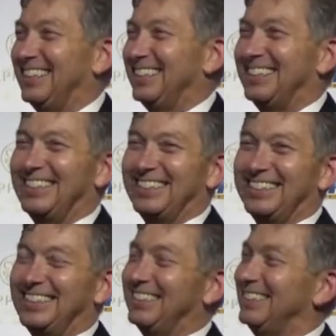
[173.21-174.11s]

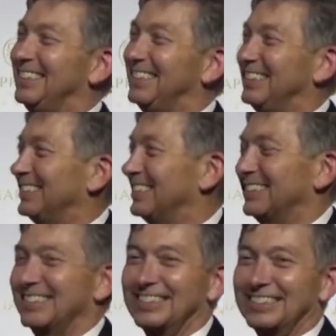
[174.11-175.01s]

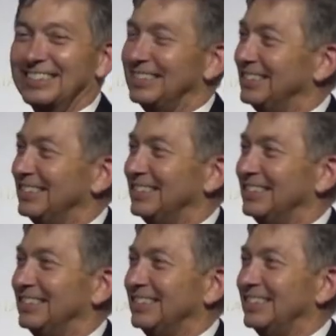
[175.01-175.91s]

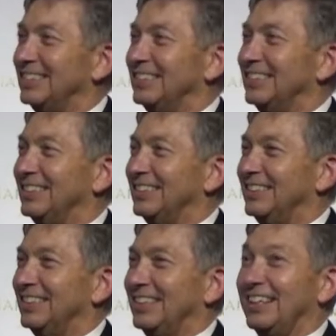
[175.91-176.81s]

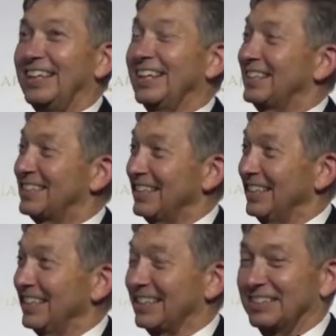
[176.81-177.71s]

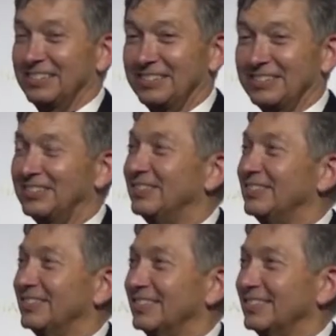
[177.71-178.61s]

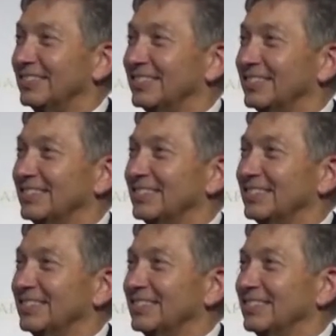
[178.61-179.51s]

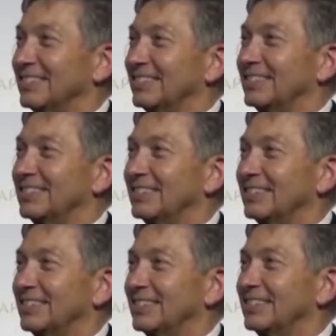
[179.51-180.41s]

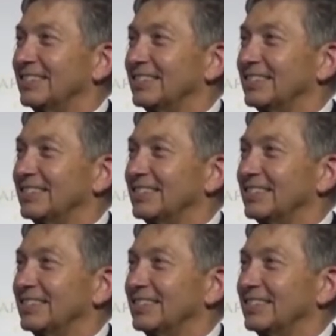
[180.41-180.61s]
No words are spoken by the person on screen.